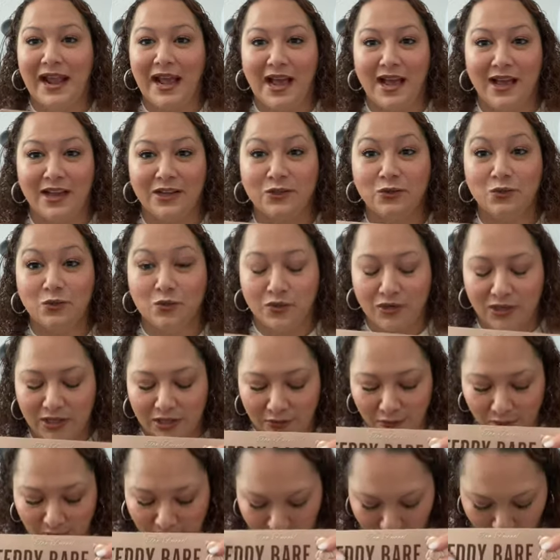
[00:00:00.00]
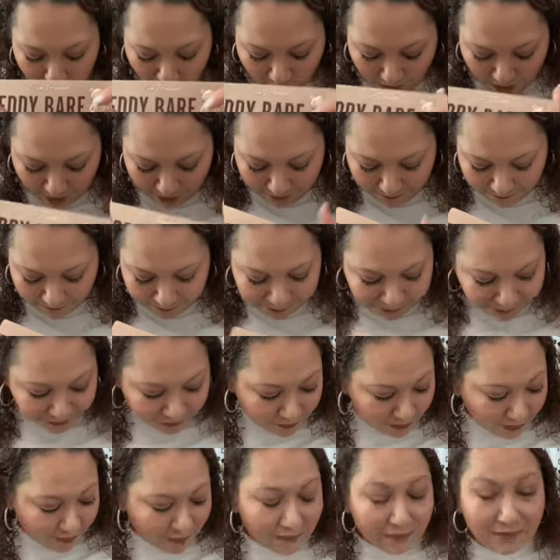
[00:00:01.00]
eyes really, really well.
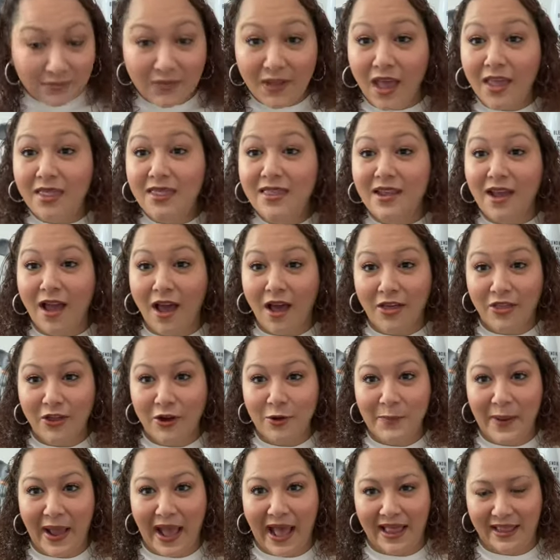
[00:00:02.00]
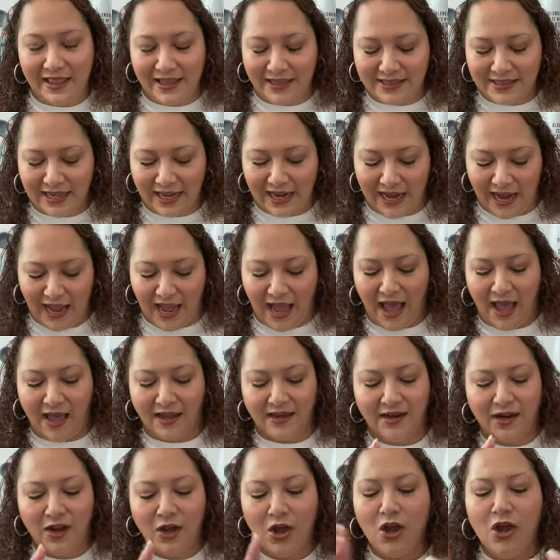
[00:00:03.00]
The other palette that I had
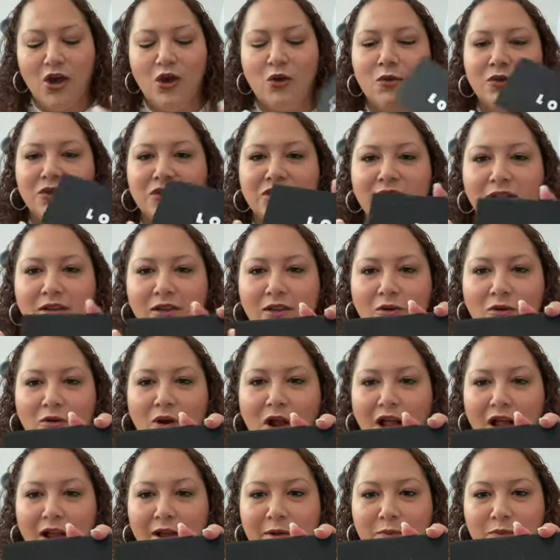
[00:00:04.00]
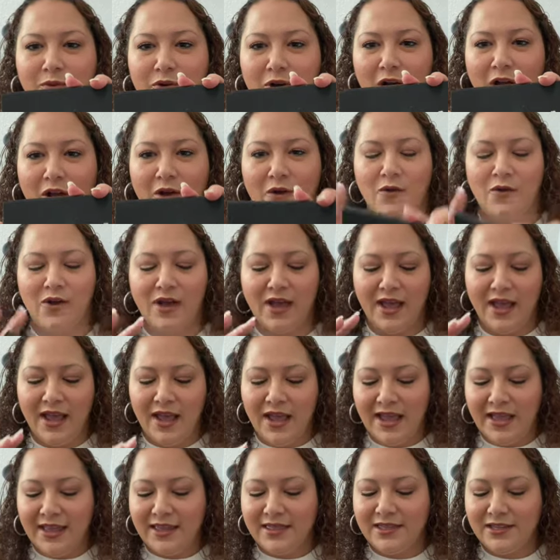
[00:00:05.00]
was the Lorac Pro.
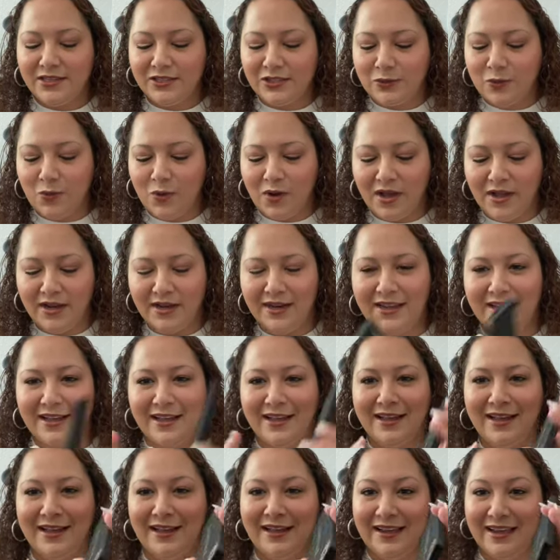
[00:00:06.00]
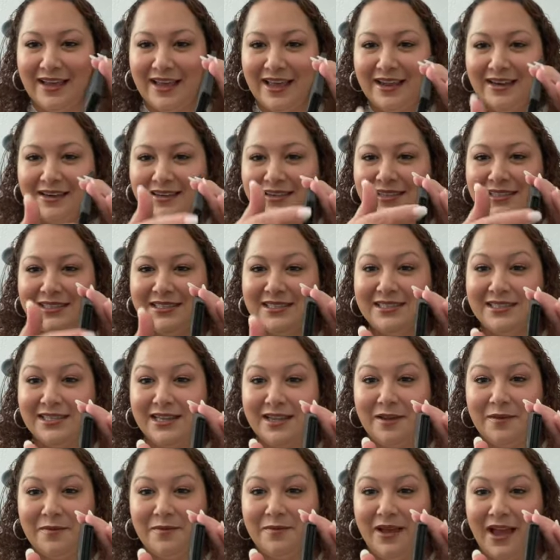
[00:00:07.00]
This one, again,
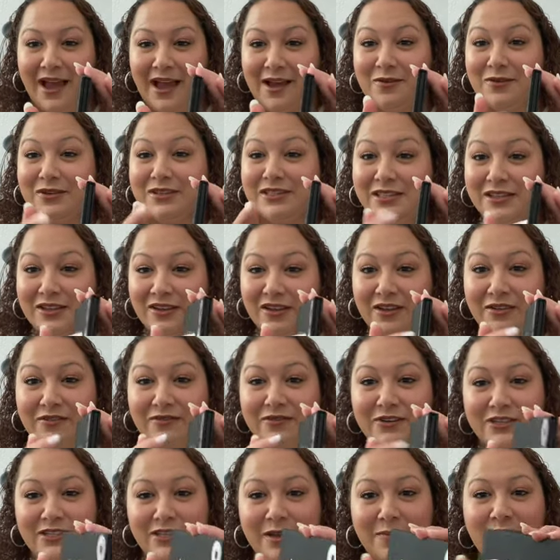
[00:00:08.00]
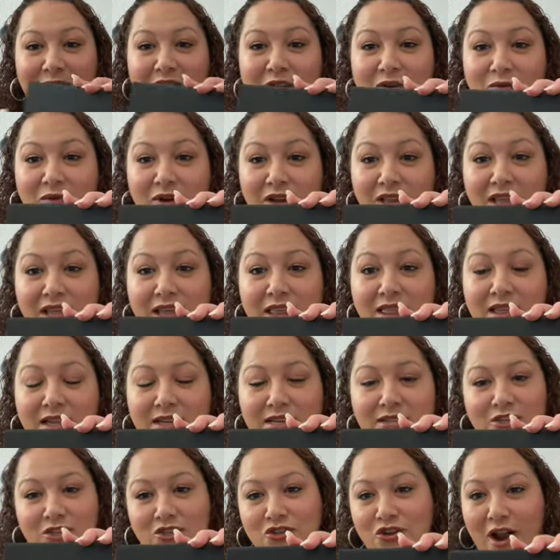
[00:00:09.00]
slim. I was looking for something really thin
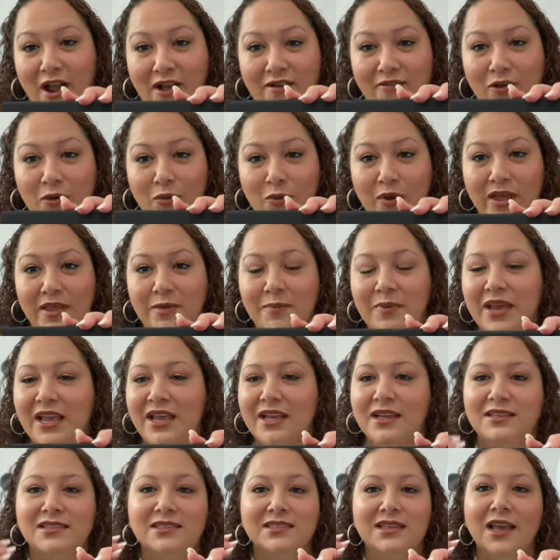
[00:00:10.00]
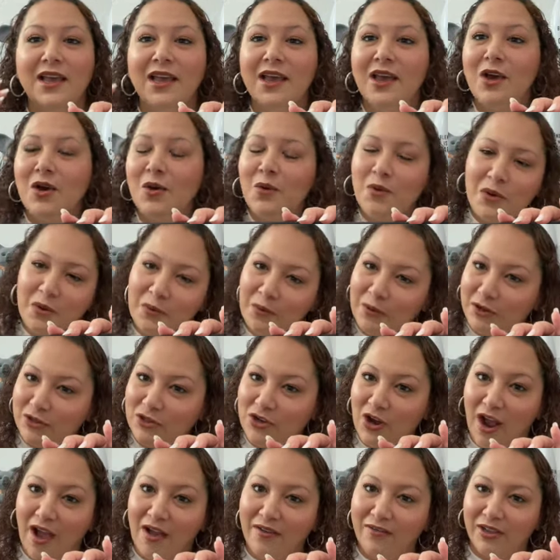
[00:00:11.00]
to travel with because we were
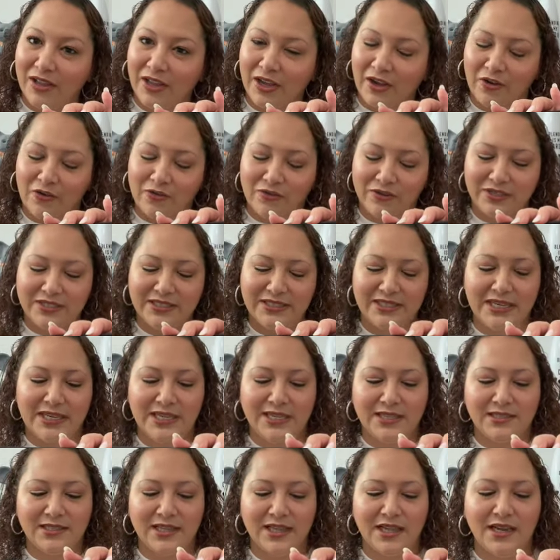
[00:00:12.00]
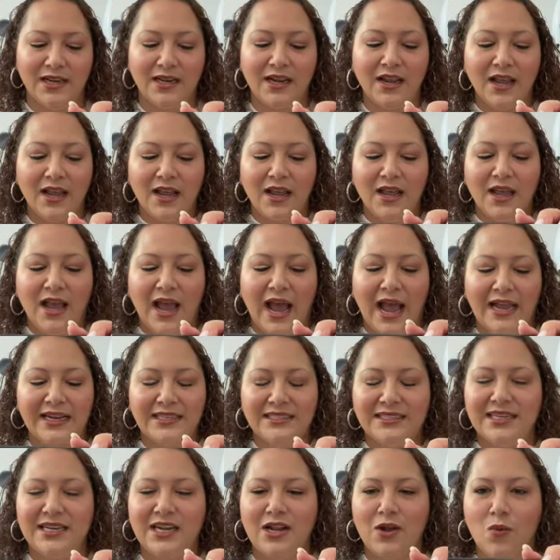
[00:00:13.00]
traveling overseas and I
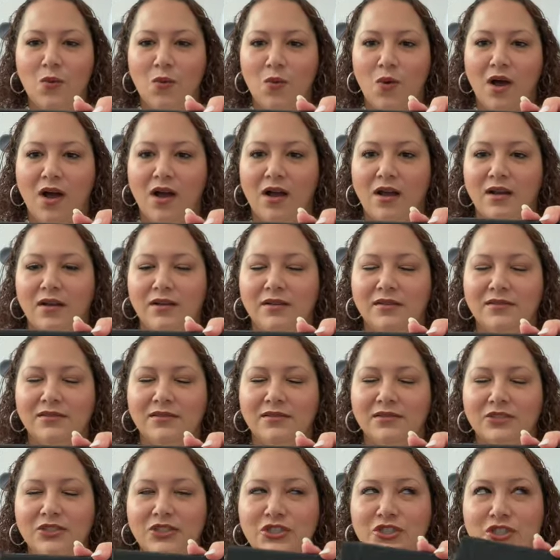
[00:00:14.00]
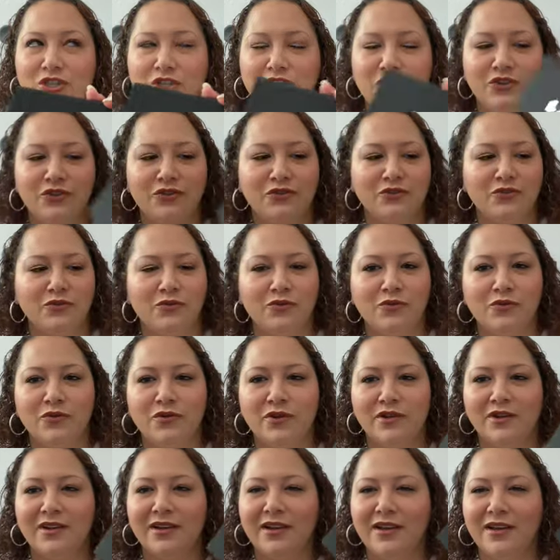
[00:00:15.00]
didn't want to
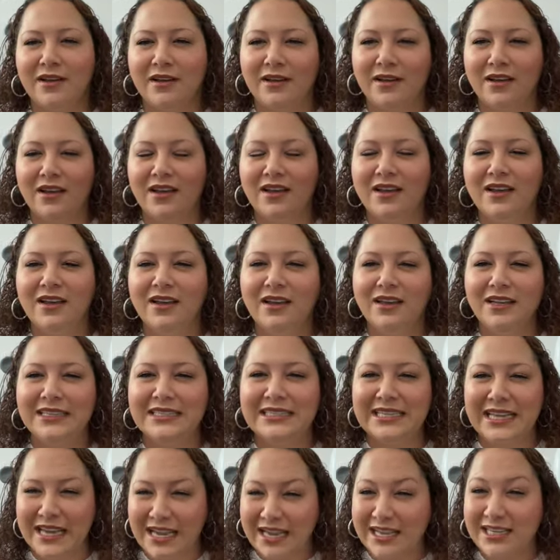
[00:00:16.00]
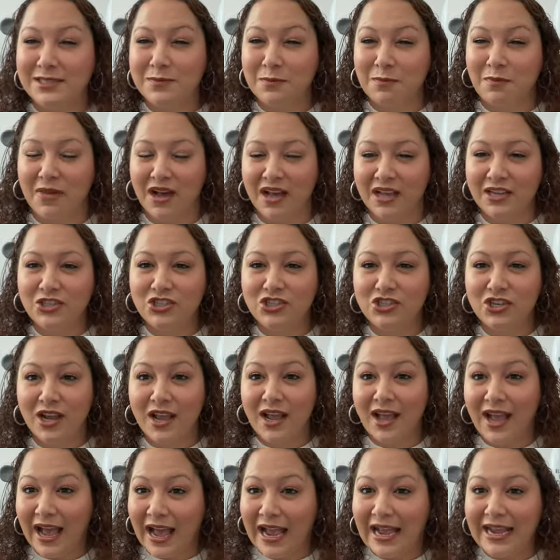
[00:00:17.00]
take as much,
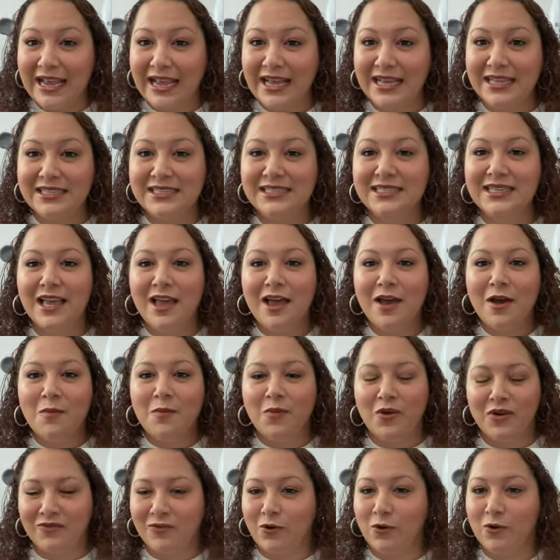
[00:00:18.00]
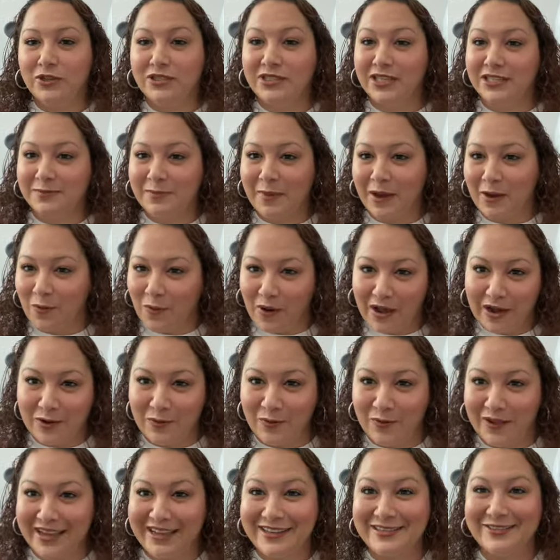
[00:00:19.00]
I guess. But of course, it's my wedding
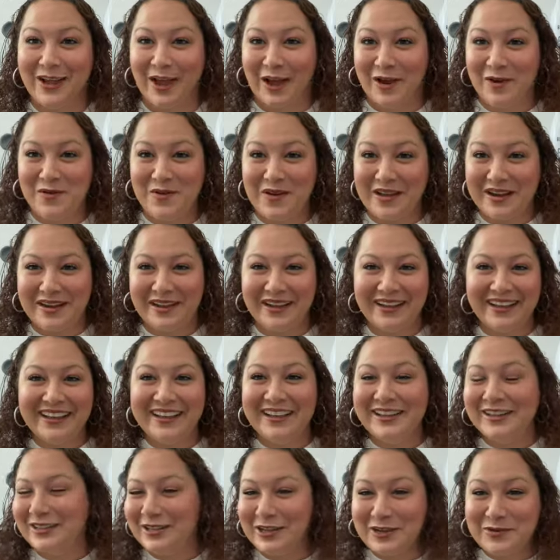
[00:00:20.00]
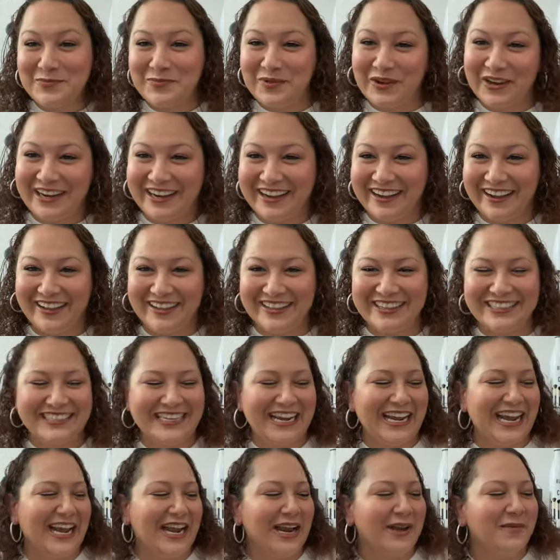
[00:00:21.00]
week, so I want to look pretty all the
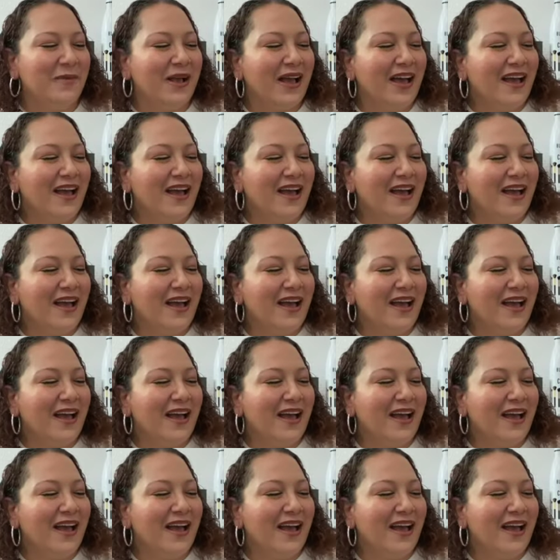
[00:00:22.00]
time.